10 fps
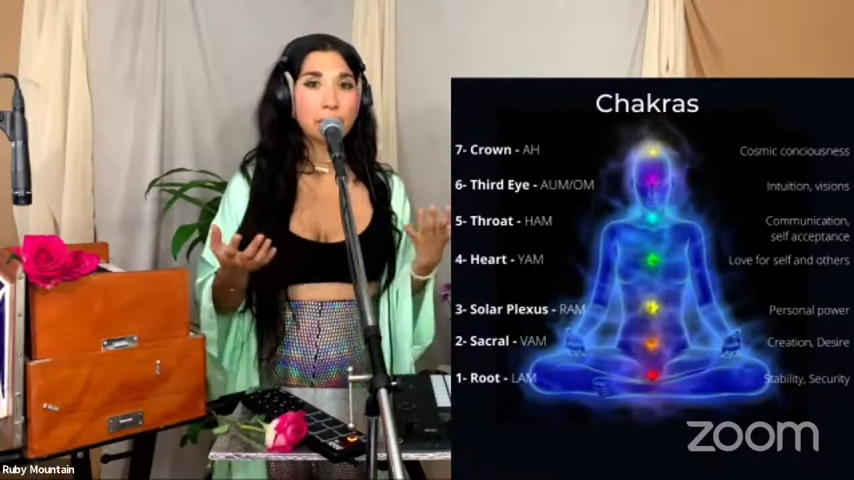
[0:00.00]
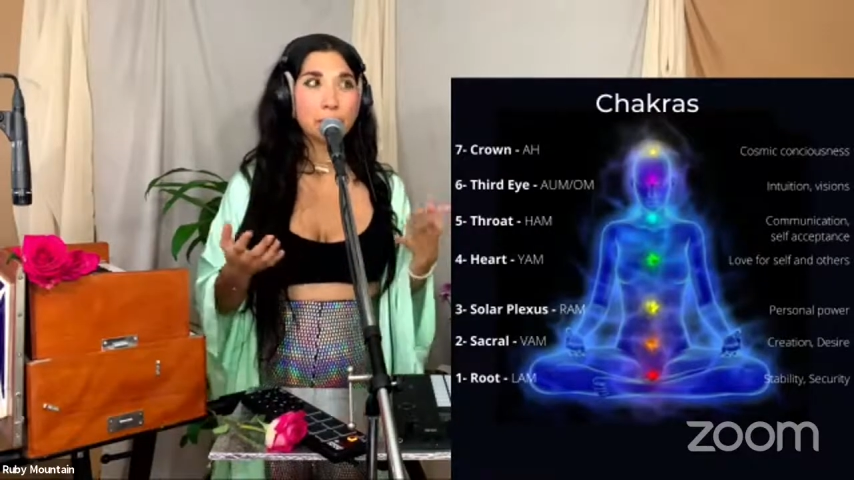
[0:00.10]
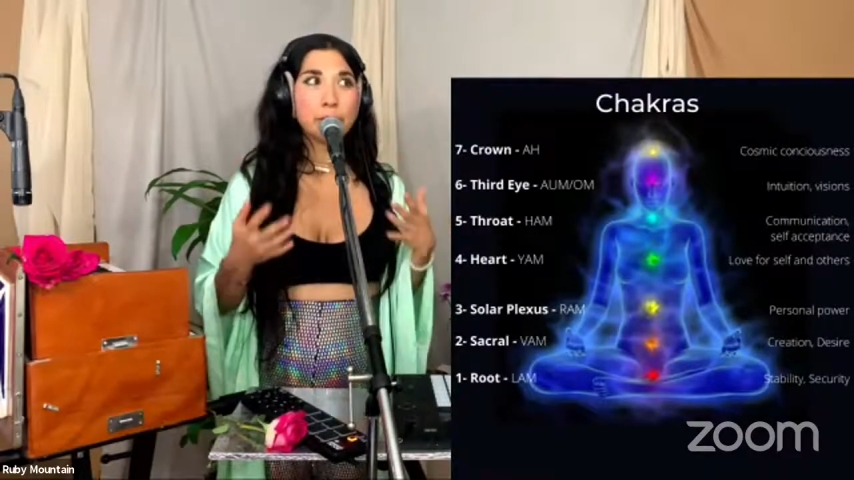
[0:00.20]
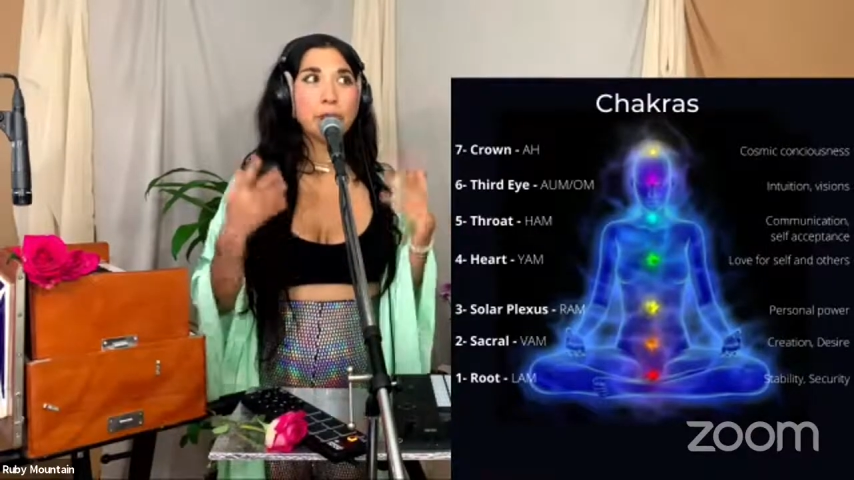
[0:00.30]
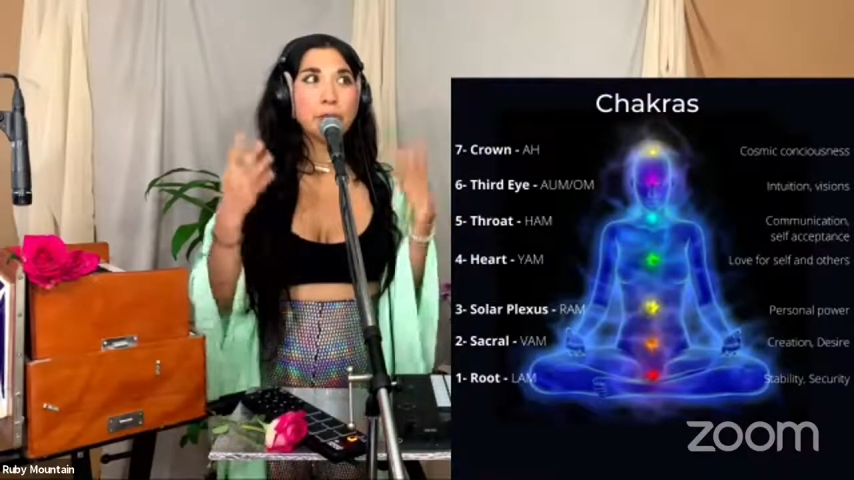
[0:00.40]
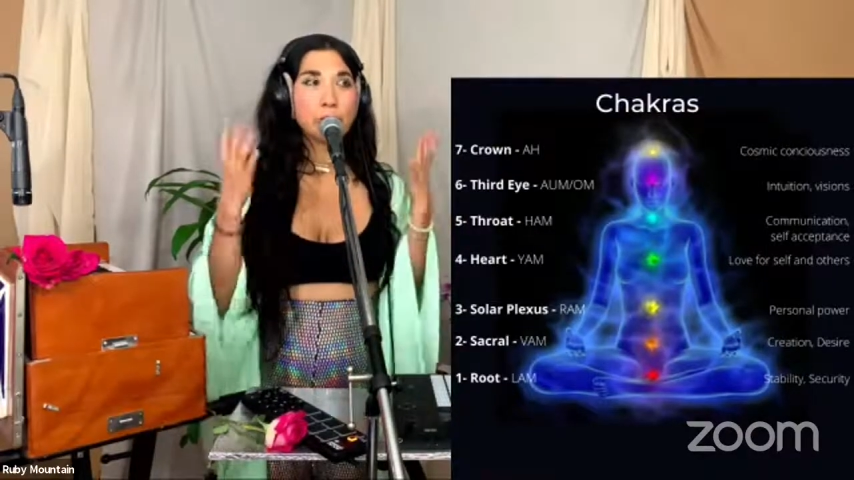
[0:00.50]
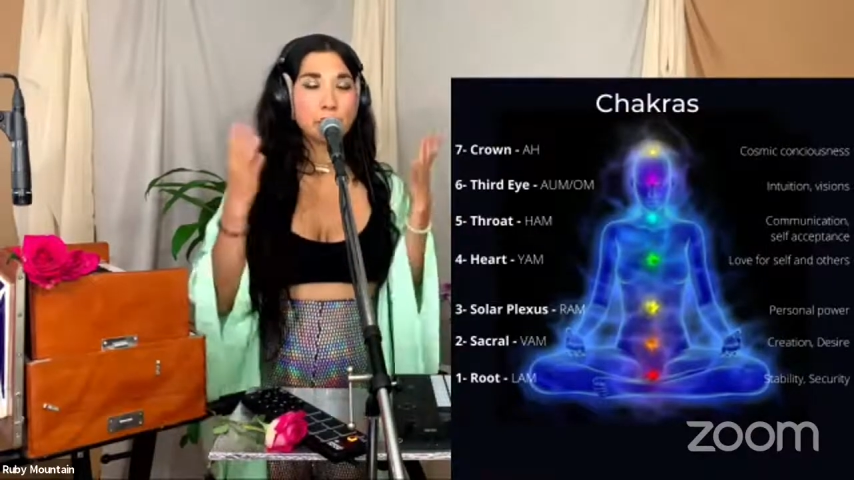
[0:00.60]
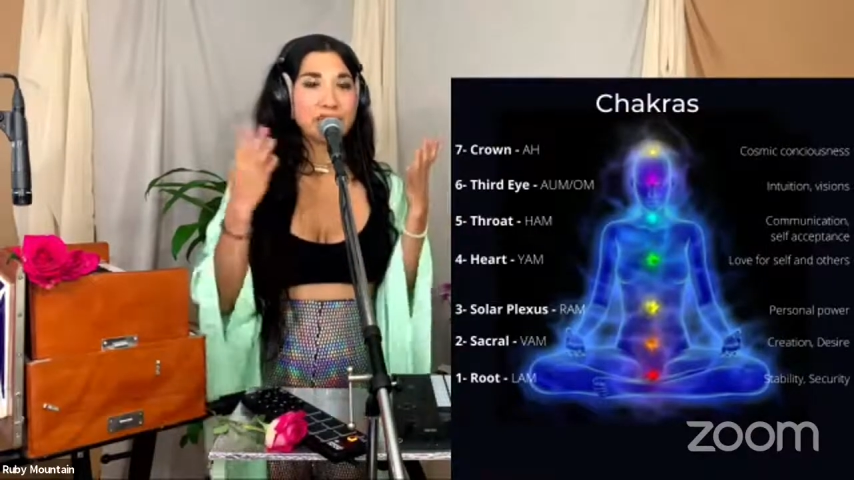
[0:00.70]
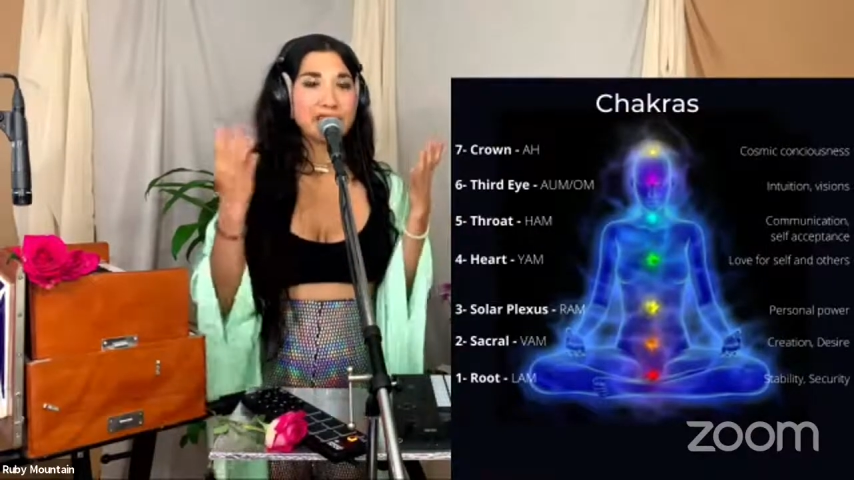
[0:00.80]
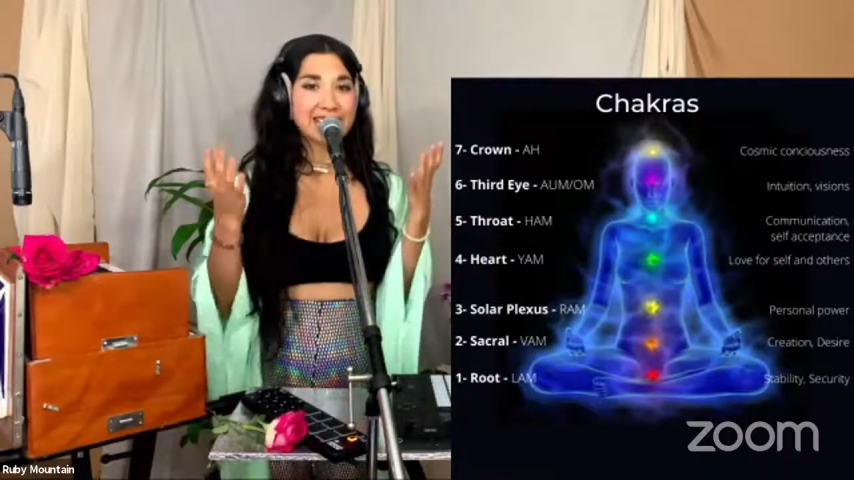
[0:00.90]
people
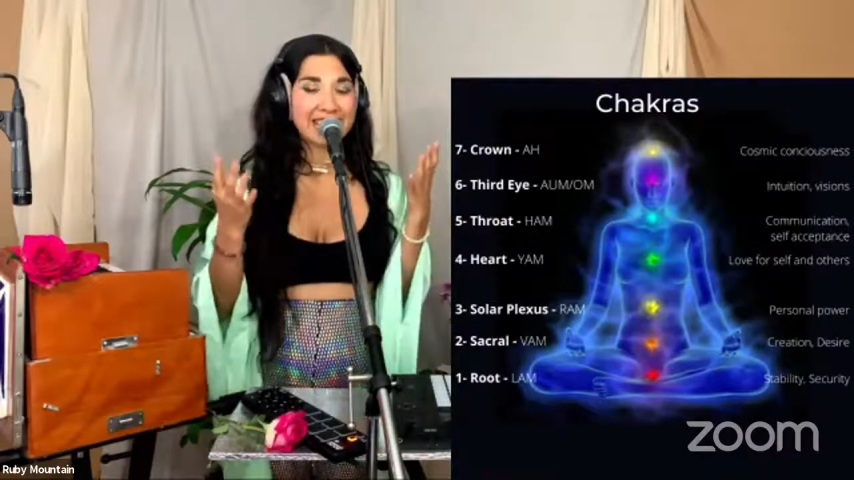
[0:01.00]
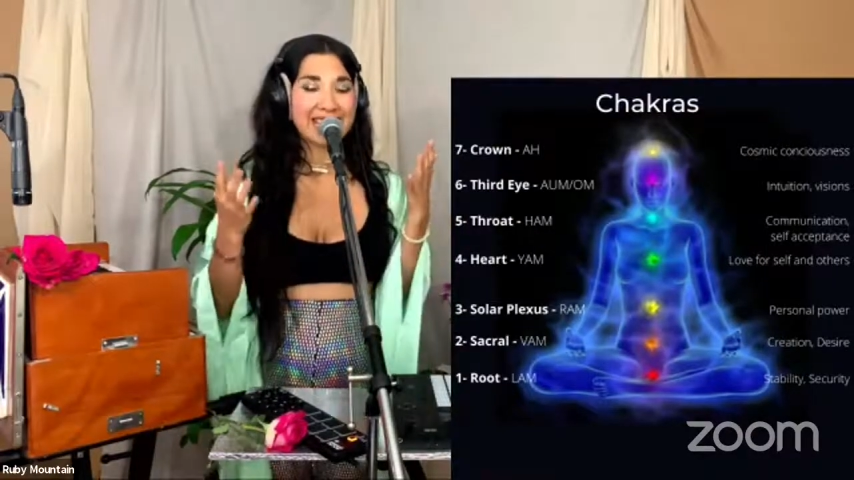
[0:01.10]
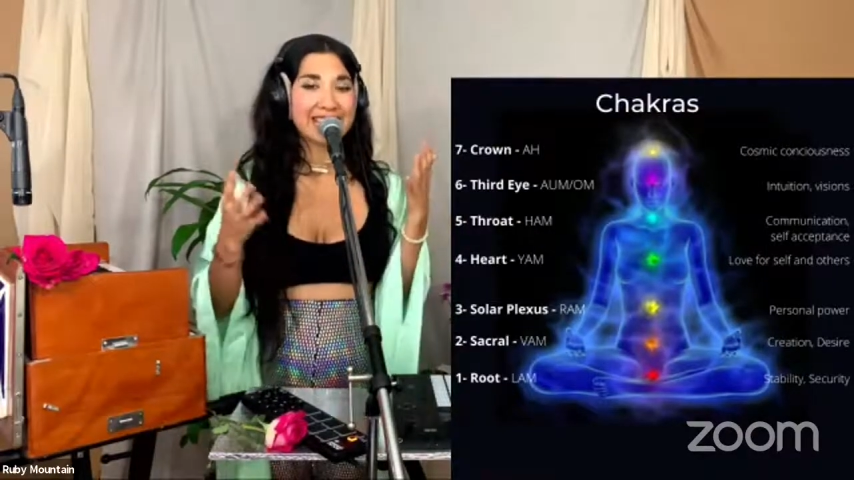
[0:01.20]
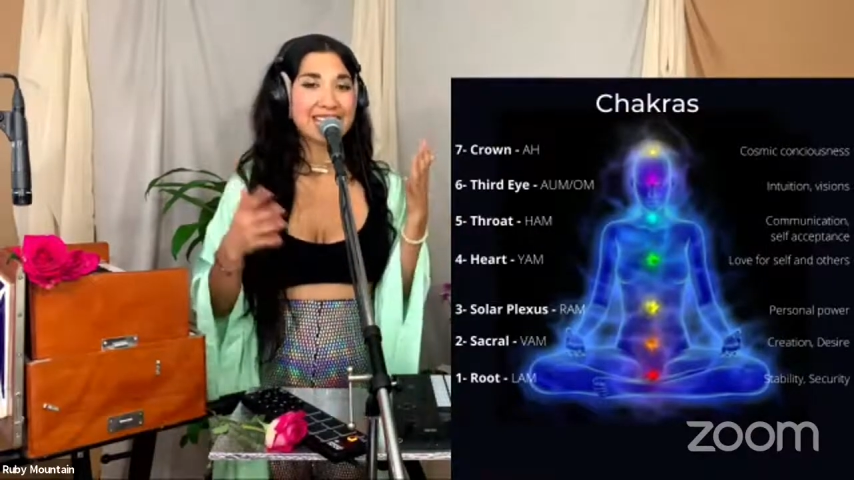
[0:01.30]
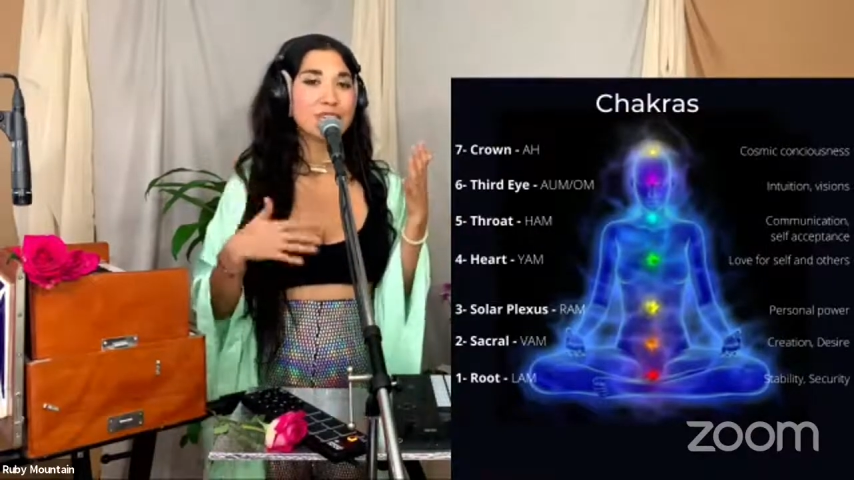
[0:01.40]
could say is